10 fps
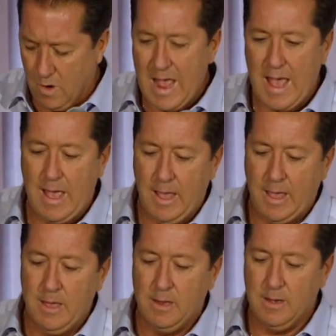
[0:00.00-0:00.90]

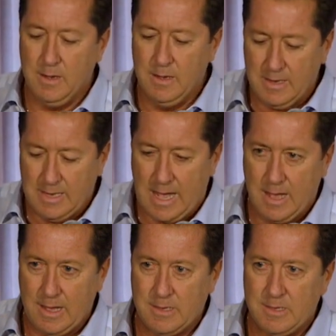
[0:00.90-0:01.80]
Ray
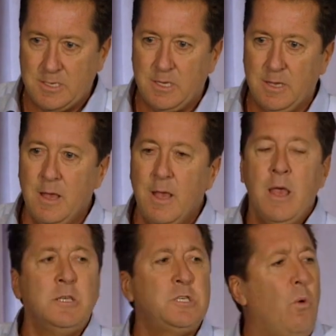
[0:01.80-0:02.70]
does.
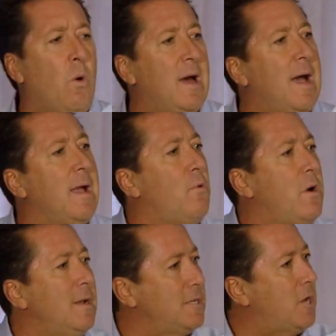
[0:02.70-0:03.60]
So what I
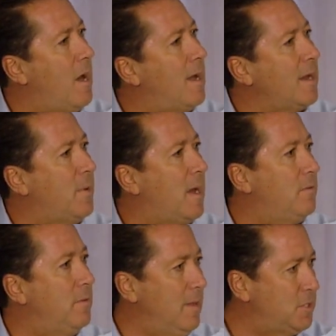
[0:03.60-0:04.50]
want to talk
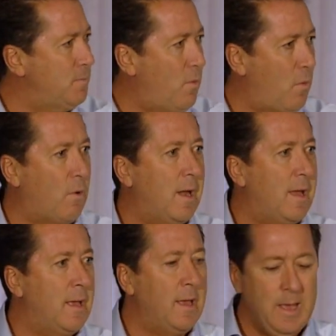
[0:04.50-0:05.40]
about this
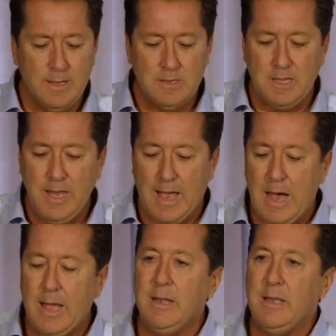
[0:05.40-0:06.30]
morning is the
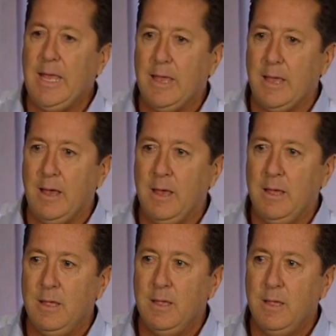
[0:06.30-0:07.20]
idea,
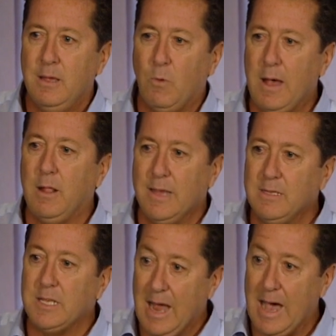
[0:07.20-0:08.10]
well,
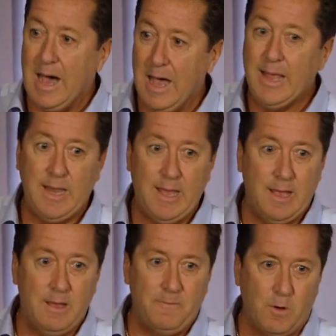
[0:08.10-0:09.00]
is an
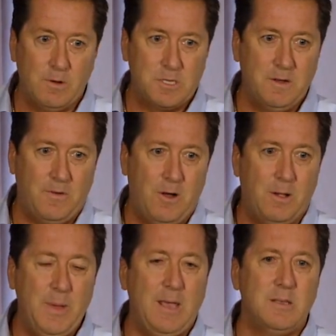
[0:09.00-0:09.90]
idea, first of
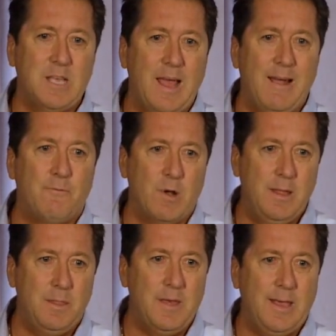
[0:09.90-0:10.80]
all, because
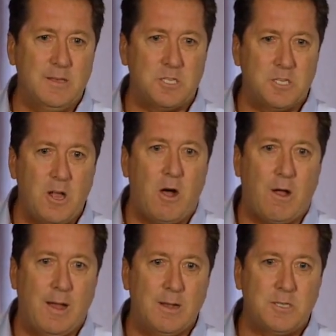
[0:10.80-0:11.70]
everything
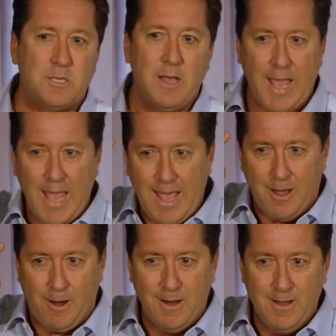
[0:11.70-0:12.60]
starts
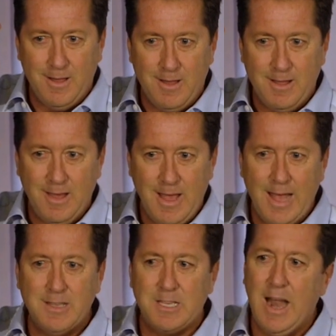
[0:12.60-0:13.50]
here
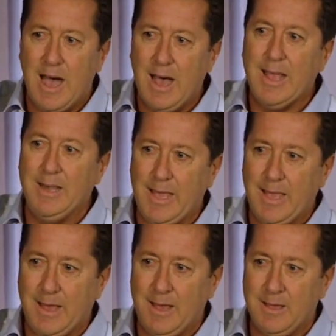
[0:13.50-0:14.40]
as an
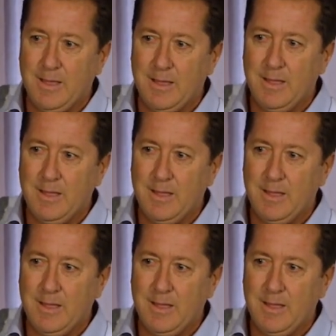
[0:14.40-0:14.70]
idea.